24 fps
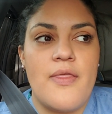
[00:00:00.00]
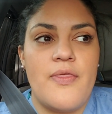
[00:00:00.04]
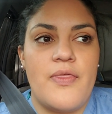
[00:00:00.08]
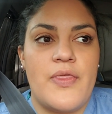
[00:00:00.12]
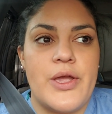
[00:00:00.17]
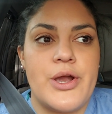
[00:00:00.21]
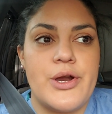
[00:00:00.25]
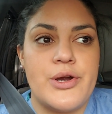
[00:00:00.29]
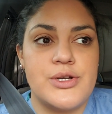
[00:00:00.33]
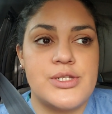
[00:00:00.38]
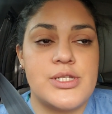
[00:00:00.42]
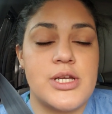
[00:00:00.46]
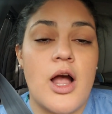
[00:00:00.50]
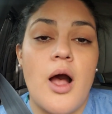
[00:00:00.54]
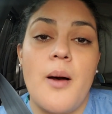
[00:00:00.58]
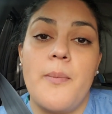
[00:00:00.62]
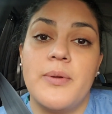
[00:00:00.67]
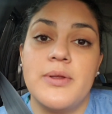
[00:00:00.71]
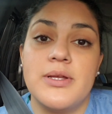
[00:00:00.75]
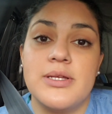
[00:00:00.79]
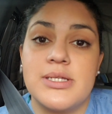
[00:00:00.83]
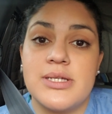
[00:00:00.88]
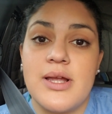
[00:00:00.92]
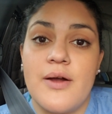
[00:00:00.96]
there's a
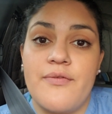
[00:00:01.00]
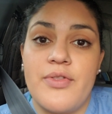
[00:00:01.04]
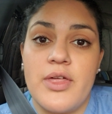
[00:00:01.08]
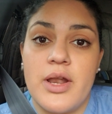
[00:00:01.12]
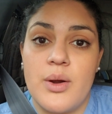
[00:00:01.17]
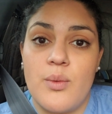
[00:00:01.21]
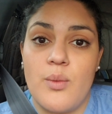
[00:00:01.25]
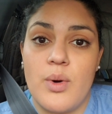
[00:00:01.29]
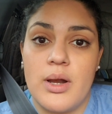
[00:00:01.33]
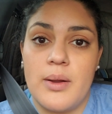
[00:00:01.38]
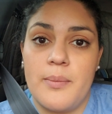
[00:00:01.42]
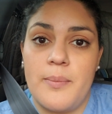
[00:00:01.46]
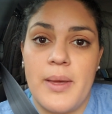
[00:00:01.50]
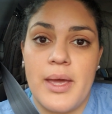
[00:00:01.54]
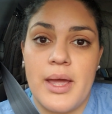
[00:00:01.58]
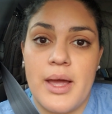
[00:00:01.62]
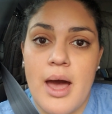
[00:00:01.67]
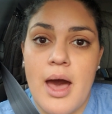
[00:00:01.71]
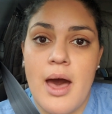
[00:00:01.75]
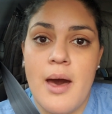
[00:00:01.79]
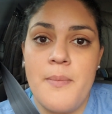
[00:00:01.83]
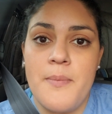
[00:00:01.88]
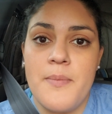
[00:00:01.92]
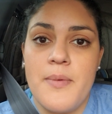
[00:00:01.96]
couple of stuff that I want to
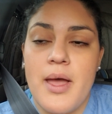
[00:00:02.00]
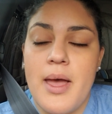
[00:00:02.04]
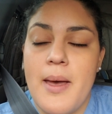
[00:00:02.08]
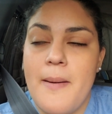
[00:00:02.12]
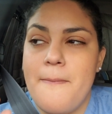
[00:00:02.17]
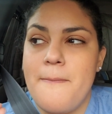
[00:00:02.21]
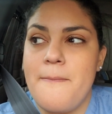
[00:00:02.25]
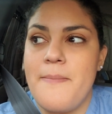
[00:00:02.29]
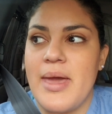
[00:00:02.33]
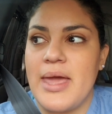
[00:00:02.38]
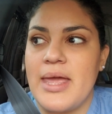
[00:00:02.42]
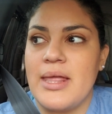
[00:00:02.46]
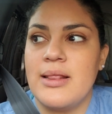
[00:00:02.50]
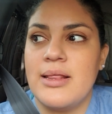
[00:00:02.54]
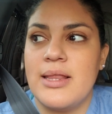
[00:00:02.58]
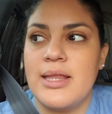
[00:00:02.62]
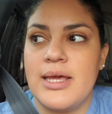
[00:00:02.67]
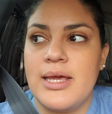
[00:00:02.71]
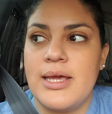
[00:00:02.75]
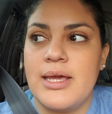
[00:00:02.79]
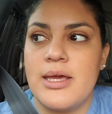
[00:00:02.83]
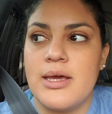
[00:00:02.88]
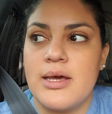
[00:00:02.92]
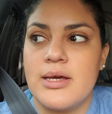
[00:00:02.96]
pick up,
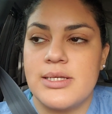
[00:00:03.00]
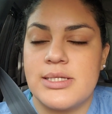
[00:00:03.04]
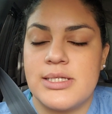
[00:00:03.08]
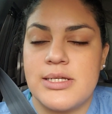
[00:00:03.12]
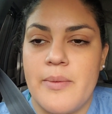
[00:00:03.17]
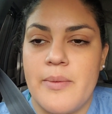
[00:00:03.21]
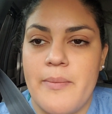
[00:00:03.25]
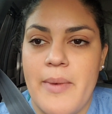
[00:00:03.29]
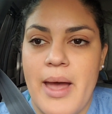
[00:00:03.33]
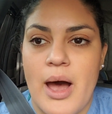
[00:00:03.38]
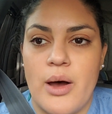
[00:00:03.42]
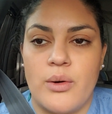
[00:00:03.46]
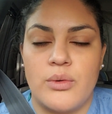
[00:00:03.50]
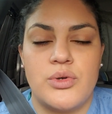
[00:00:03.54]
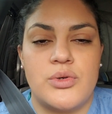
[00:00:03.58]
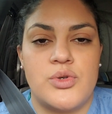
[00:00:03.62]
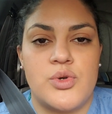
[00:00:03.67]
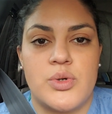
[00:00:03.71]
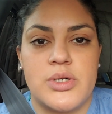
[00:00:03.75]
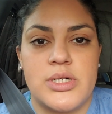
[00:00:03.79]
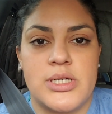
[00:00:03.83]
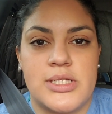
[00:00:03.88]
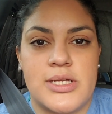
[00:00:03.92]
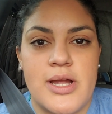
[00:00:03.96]
mainly some
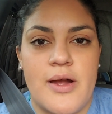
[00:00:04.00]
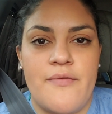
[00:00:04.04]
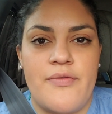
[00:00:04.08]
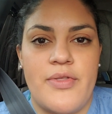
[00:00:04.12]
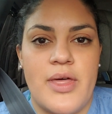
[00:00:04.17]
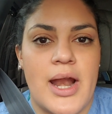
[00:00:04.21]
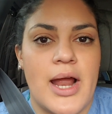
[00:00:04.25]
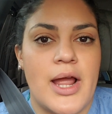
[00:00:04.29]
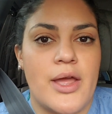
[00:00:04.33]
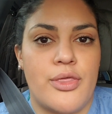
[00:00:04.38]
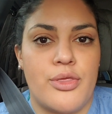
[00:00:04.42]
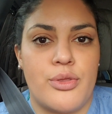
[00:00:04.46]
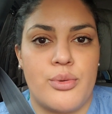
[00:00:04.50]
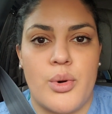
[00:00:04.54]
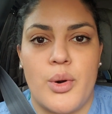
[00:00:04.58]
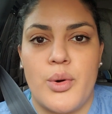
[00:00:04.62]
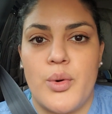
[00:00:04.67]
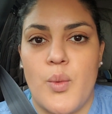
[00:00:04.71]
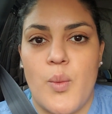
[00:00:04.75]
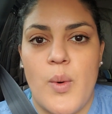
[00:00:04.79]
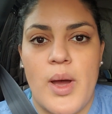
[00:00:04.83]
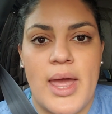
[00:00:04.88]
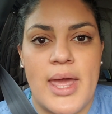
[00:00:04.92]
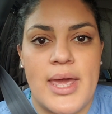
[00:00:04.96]
outdoor stuff that I thrown
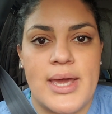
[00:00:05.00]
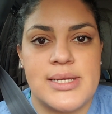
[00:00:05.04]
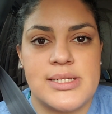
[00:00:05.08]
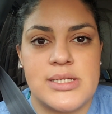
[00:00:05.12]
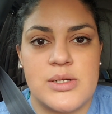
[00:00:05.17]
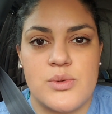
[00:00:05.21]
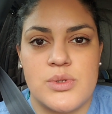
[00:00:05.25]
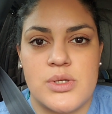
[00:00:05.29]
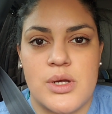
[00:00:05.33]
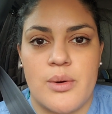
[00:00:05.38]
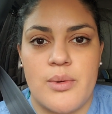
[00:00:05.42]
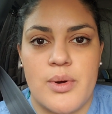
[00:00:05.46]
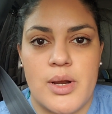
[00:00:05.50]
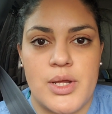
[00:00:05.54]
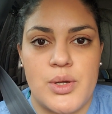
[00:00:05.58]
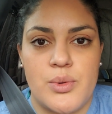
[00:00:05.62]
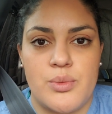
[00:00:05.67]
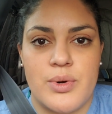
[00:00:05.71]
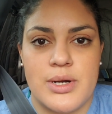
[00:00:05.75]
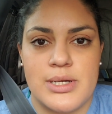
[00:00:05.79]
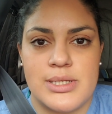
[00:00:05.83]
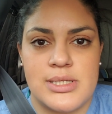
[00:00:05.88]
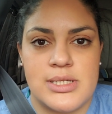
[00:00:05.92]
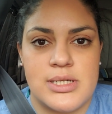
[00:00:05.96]
away because it was already
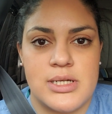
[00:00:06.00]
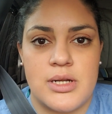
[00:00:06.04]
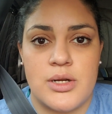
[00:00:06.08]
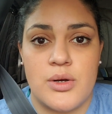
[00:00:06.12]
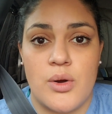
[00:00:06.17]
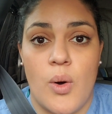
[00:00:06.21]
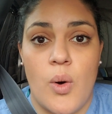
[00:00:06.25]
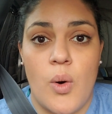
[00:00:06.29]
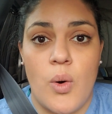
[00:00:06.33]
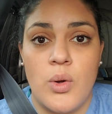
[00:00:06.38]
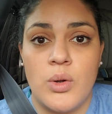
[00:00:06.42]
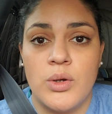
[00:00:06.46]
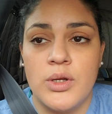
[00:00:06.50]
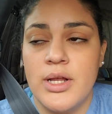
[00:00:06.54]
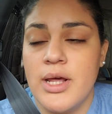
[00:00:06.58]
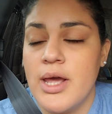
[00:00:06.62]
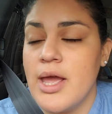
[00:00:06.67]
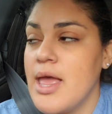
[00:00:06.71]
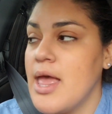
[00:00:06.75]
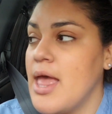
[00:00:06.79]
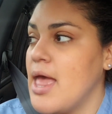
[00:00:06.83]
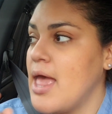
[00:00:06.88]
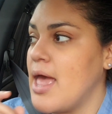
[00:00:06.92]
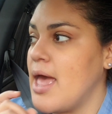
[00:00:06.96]
rusted and old
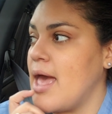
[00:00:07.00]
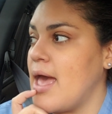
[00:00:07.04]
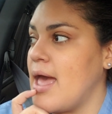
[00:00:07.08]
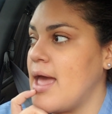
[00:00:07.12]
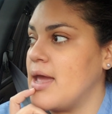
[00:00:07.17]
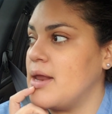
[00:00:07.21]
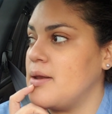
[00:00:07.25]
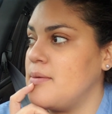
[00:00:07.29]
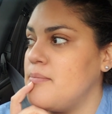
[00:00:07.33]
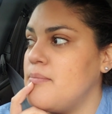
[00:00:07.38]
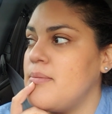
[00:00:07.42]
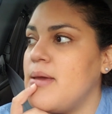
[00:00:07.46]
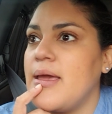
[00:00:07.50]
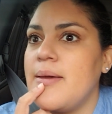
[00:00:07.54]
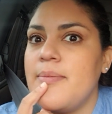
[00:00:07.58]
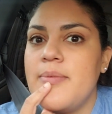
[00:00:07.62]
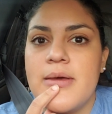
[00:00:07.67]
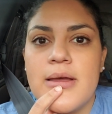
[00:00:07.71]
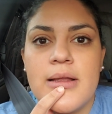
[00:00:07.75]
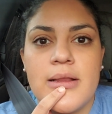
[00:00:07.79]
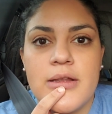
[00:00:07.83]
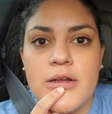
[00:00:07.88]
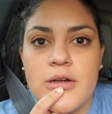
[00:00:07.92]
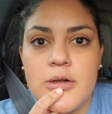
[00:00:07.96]
and maybe
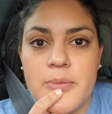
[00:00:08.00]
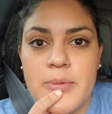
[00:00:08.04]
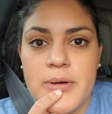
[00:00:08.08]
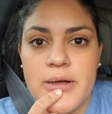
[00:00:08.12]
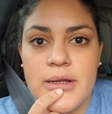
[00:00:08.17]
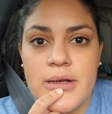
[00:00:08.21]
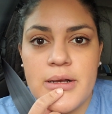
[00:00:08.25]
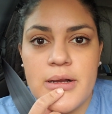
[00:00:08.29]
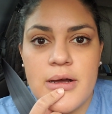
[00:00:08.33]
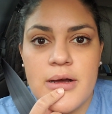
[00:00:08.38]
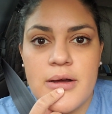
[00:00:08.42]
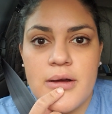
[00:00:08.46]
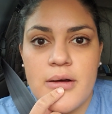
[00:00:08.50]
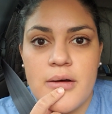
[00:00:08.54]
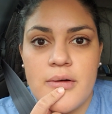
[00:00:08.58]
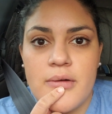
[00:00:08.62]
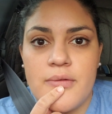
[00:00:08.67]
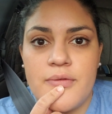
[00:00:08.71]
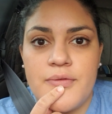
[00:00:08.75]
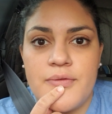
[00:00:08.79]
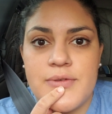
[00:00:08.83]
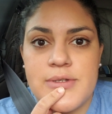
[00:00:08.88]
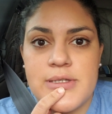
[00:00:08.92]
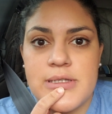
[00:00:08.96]
a little bit
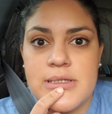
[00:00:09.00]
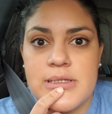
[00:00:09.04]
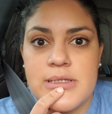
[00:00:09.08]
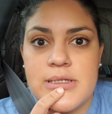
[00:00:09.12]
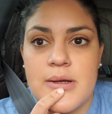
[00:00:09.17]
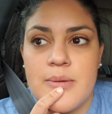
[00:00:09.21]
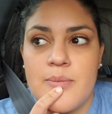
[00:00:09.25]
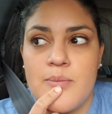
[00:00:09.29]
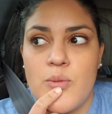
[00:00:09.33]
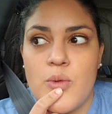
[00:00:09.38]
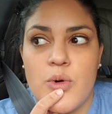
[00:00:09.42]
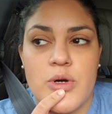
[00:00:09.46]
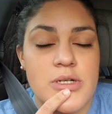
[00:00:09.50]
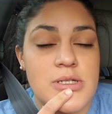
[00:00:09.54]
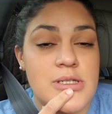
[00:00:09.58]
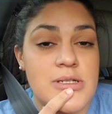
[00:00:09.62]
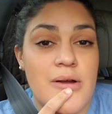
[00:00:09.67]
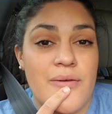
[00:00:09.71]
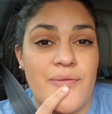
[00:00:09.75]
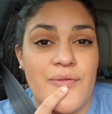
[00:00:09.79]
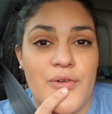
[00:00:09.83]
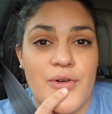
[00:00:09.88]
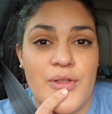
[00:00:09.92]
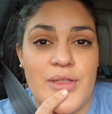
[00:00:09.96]
of some more
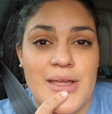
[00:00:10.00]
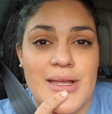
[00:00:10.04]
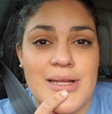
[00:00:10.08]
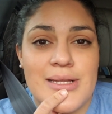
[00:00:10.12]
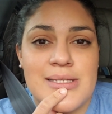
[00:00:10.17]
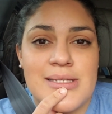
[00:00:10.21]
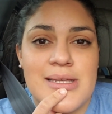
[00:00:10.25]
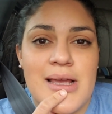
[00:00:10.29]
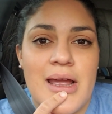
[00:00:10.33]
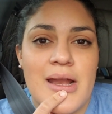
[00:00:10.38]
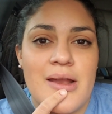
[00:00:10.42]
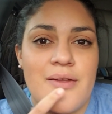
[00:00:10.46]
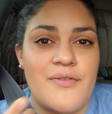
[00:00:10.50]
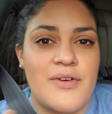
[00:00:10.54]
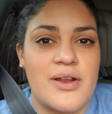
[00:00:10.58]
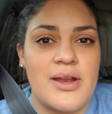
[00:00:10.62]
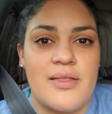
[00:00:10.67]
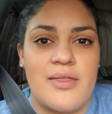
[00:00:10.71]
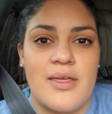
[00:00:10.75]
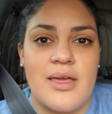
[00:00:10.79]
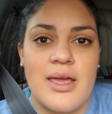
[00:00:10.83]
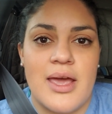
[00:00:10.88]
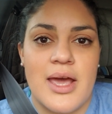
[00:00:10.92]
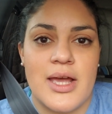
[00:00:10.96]
stuff for the inside if
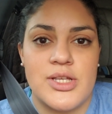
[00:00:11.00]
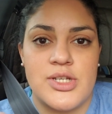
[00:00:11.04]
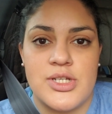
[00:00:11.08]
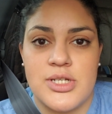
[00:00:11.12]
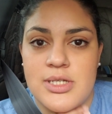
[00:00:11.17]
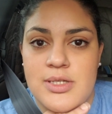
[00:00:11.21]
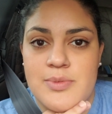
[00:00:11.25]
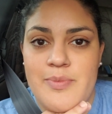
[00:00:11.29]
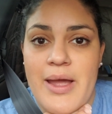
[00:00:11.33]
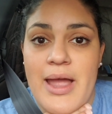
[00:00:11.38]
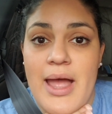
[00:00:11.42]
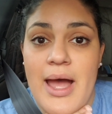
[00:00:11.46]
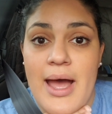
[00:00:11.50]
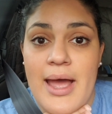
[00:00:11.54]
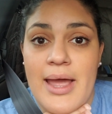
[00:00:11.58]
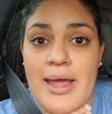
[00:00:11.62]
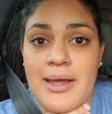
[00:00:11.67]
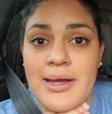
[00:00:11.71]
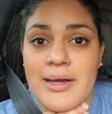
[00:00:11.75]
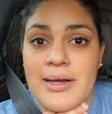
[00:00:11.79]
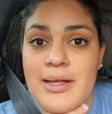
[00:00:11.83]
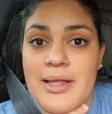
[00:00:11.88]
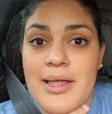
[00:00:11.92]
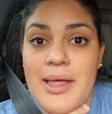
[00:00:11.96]
anything catches my eye.
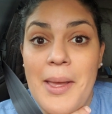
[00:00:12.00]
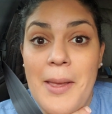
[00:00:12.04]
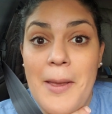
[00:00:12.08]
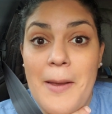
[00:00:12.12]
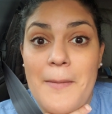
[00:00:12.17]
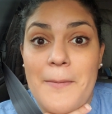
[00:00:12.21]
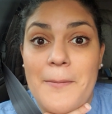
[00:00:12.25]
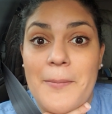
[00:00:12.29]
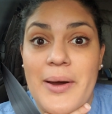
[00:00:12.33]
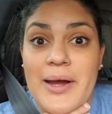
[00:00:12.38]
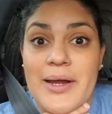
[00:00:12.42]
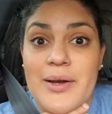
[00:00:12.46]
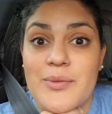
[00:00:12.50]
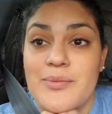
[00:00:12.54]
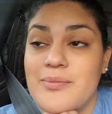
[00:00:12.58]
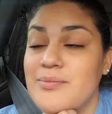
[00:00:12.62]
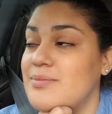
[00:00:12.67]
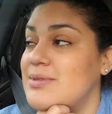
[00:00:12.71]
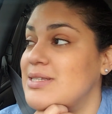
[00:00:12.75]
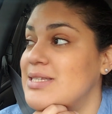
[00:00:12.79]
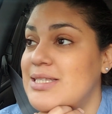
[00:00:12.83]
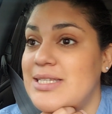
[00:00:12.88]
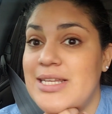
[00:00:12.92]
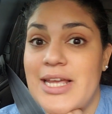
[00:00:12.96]
But
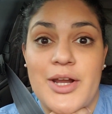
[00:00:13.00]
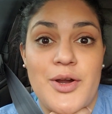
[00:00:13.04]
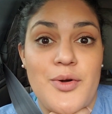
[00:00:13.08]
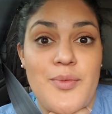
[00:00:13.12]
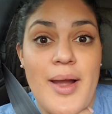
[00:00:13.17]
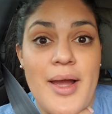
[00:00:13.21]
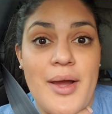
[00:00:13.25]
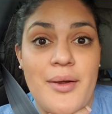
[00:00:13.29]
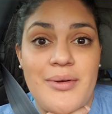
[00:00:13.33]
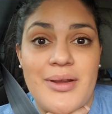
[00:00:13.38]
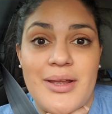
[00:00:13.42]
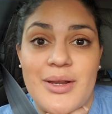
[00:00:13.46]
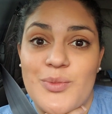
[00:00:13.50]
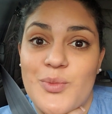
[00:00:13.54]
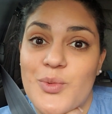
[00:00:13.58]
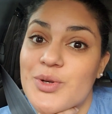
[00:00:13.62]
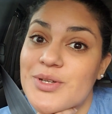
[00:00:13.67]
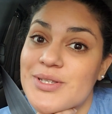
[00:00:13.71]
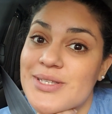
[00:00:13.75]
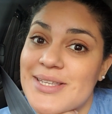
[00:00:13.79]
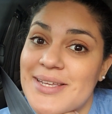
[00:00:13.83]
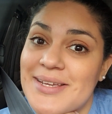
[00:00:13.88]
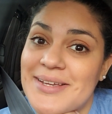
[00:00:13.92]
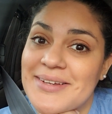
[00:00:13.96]
stick around and
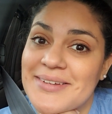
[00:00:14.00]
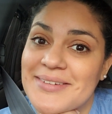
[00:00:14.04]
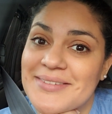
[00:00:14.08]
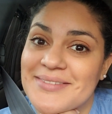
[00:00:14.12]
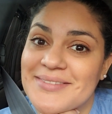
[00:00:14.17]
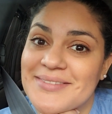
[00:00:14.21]
we'll see.